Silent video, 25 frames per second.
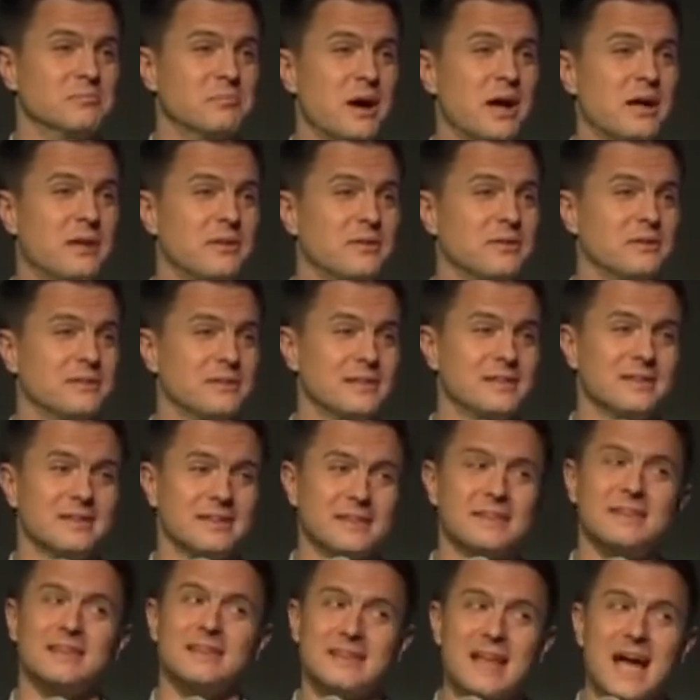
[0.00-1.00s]
But
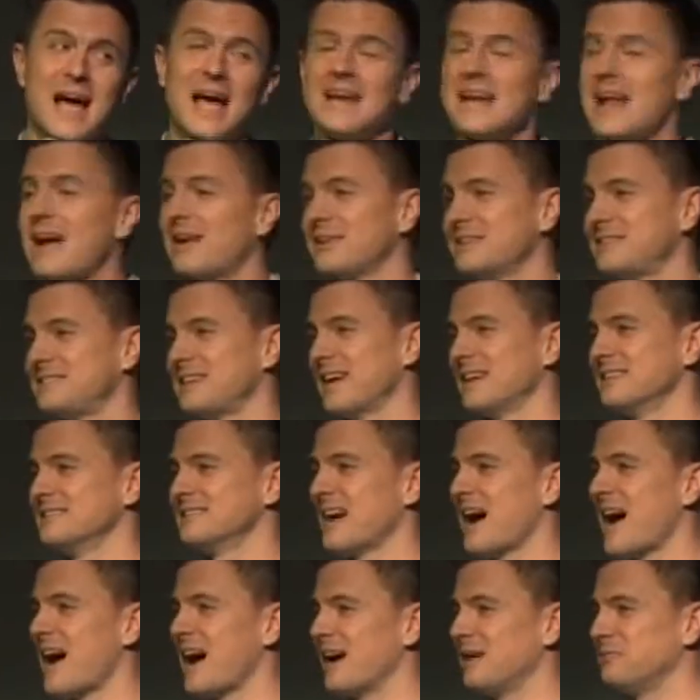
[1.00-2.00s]
9 out of
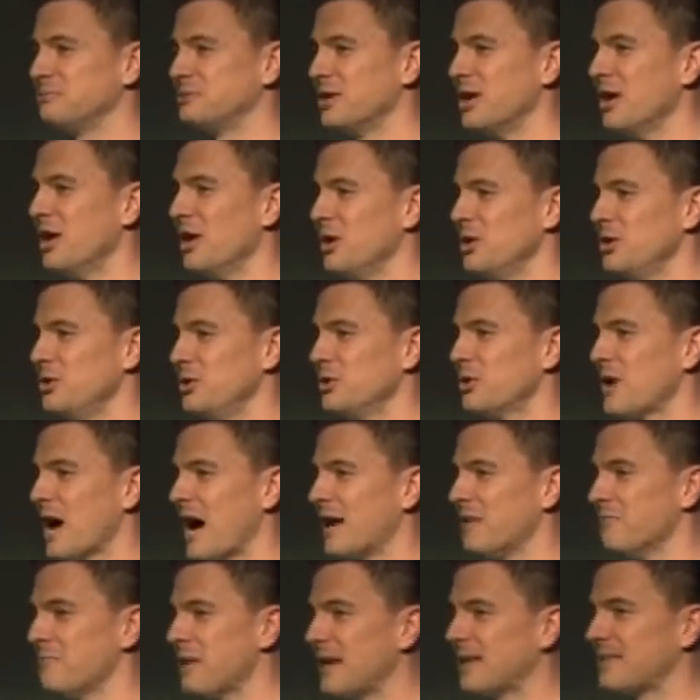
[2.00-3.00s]
10 times, you
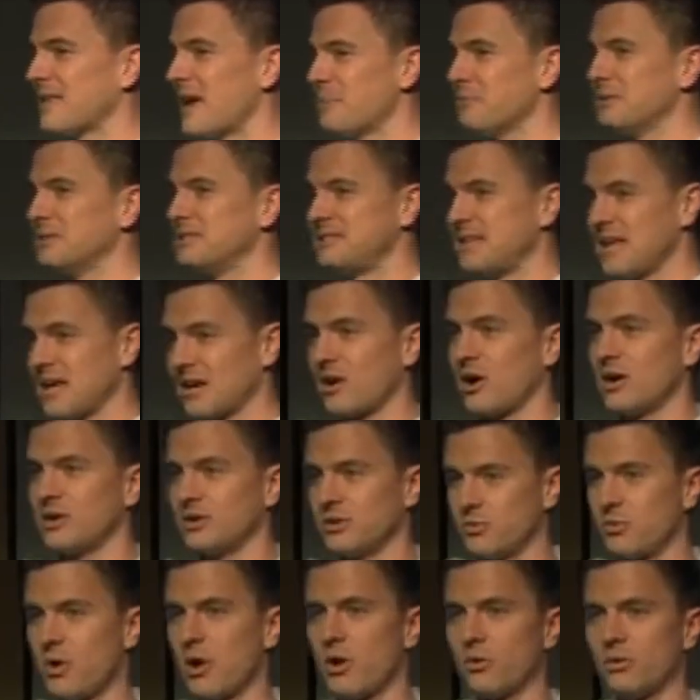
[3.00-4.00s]
got to make that mistake
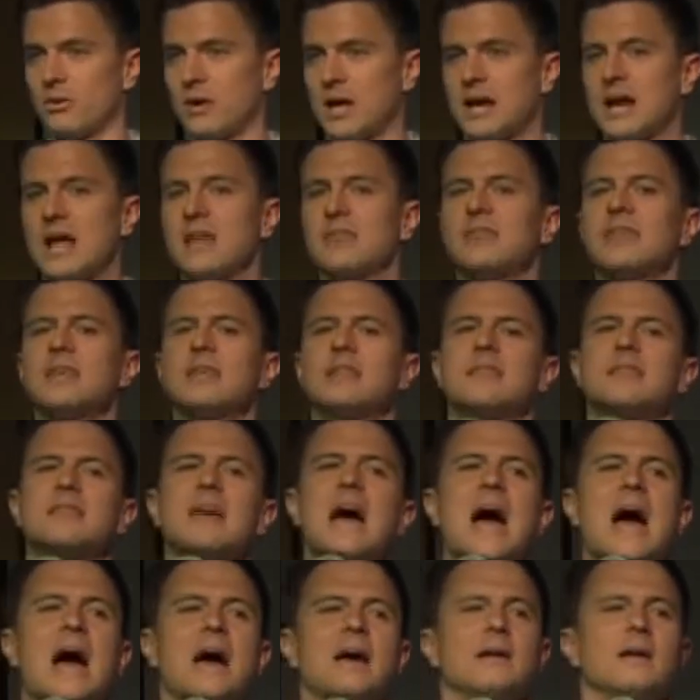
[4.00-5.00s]
on your own. And I think
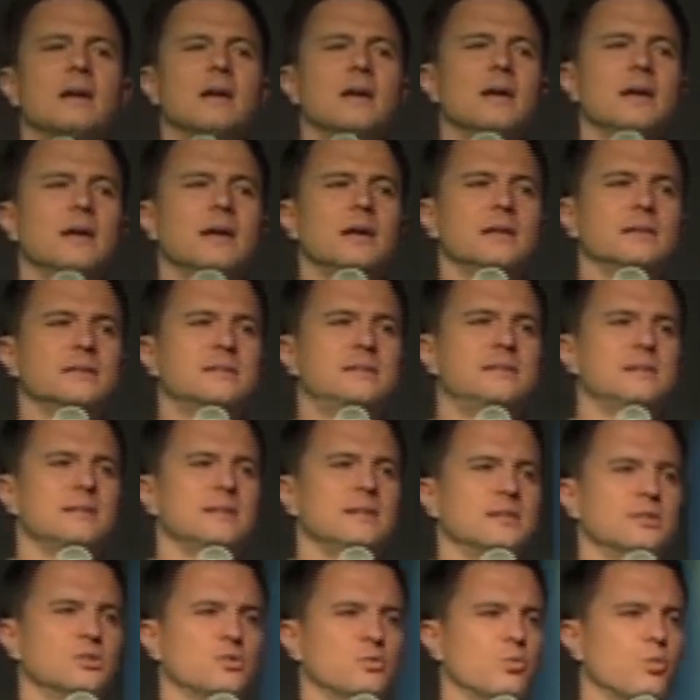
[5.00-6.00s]
that is
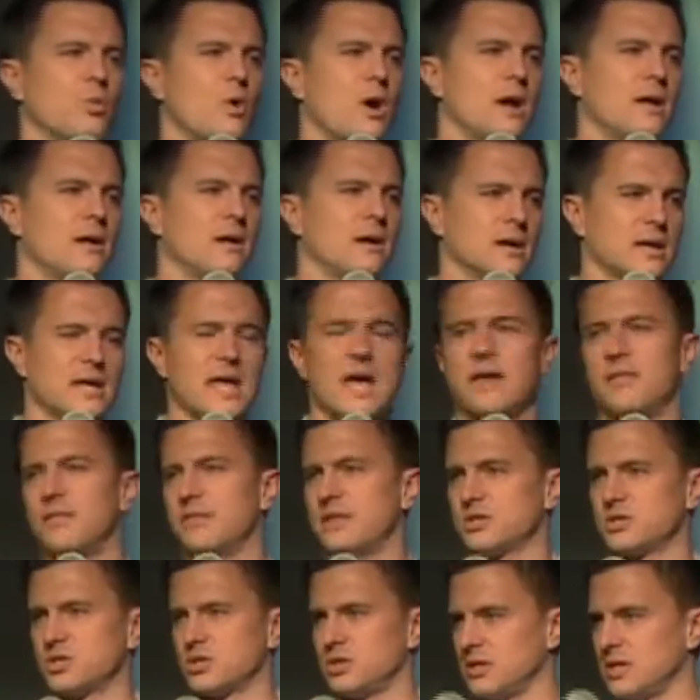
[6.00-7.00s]
what,
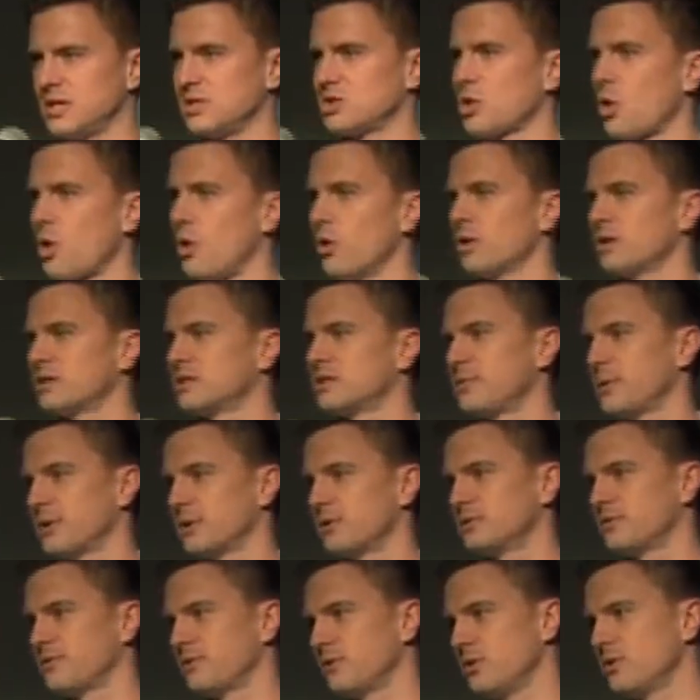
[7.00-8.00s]
again, this whole
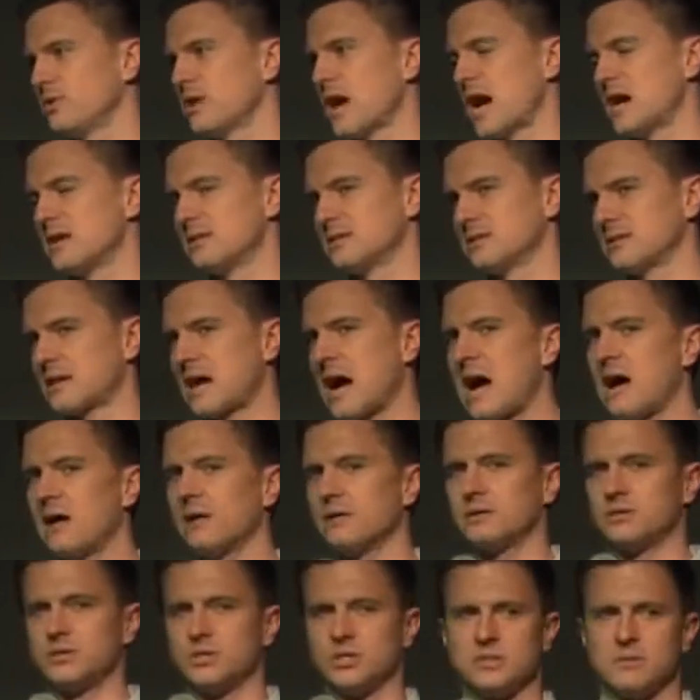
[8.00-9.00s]
experience for you guys in
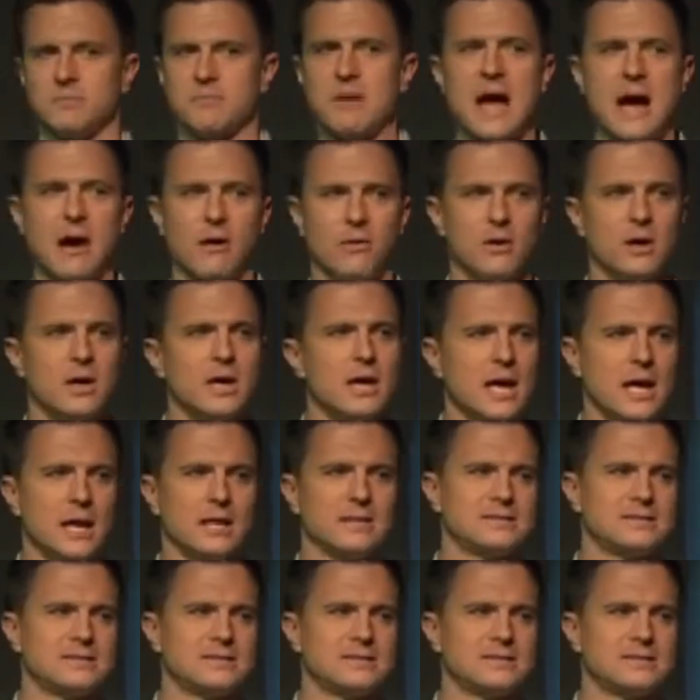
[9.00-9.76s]
college is about.